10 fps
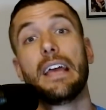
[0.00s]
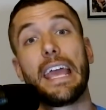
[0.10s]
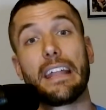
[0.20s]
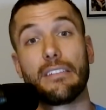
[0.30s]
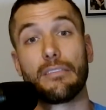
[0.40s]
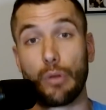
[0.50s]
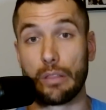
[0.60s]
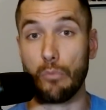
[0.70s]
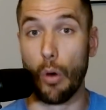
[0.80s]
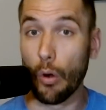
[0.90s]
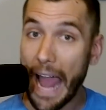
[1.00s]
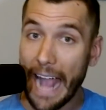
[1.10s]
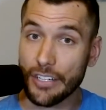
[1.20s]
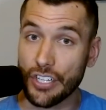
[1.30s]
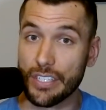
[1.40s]
and with more
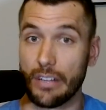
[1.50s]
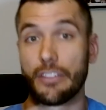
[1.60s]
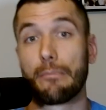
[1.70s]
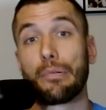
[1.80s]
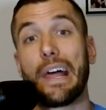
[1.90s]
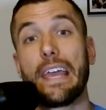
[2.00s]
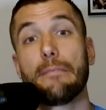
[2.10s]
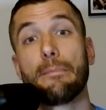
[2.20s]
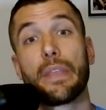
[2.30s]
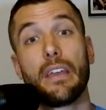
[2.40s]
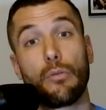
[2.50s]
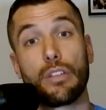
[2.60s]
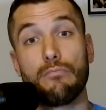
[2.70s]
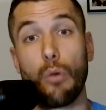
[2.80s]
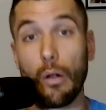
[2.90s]
actions on their plate,
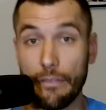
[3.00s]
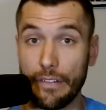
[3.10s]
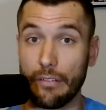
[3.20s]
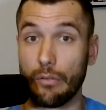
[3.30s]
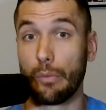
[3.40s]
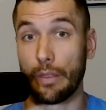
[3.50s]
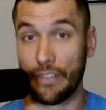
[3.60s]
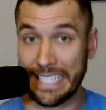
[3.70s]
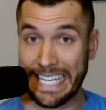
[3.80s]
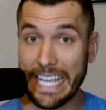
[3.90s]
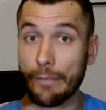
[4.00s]
with fatigue